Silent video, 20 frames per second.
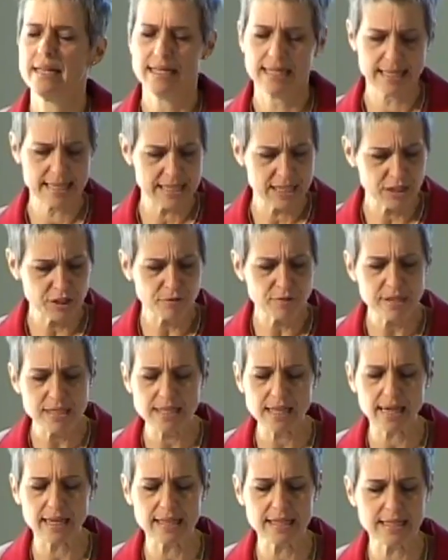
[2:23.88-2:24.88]
still
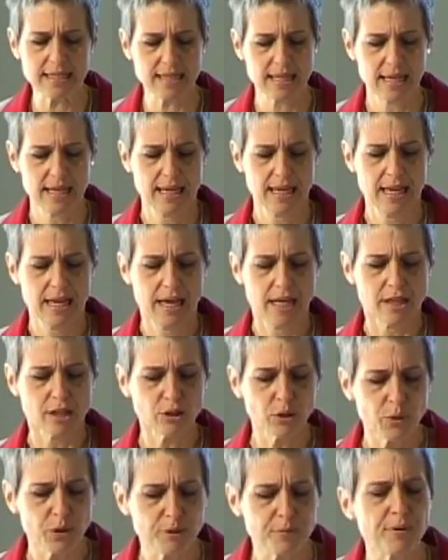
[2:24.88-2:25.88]
recites
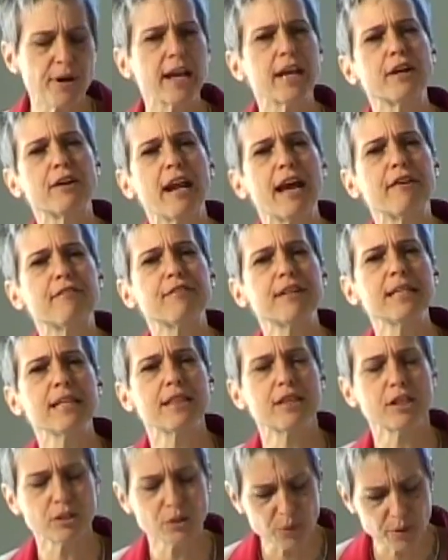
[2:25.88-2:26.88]
the Lord's Prayer
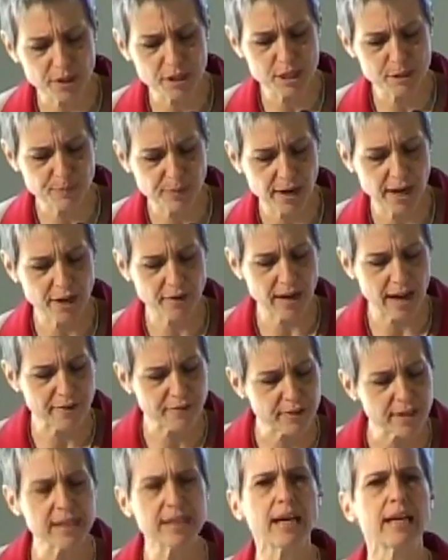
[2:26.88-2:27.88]

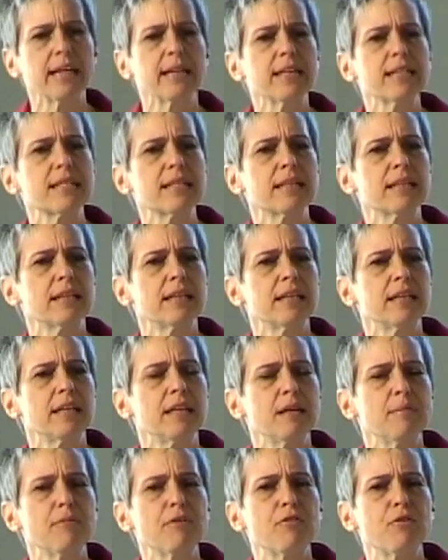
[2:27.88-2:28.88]
every night
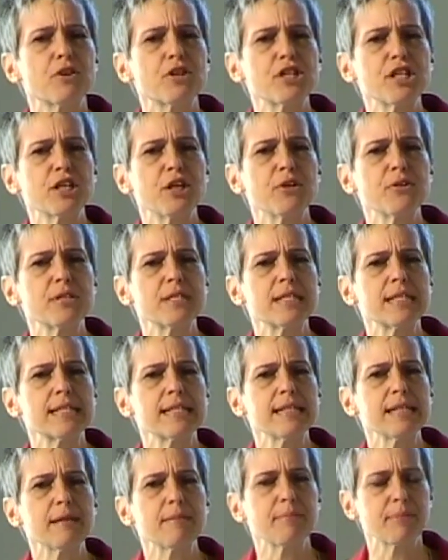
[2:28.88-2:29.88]
before she goes to
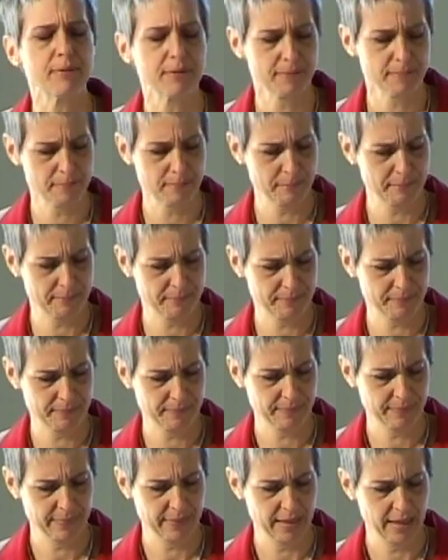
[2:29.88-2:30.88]
sleep.
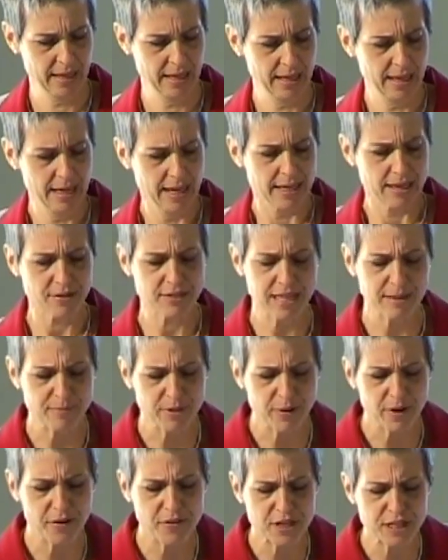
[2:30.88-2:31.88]
Now, some
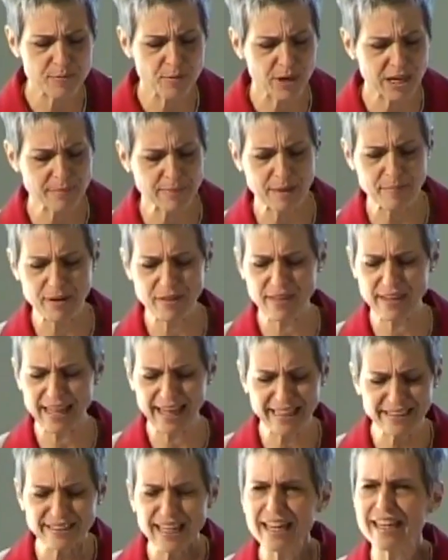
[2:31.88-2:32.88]
of you here this morning might be
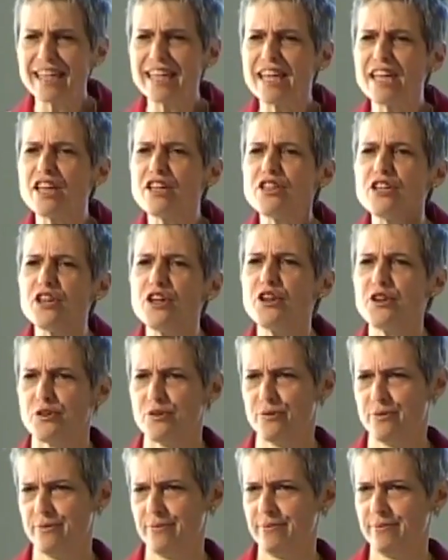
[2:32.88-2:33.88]
thinking, lucky you.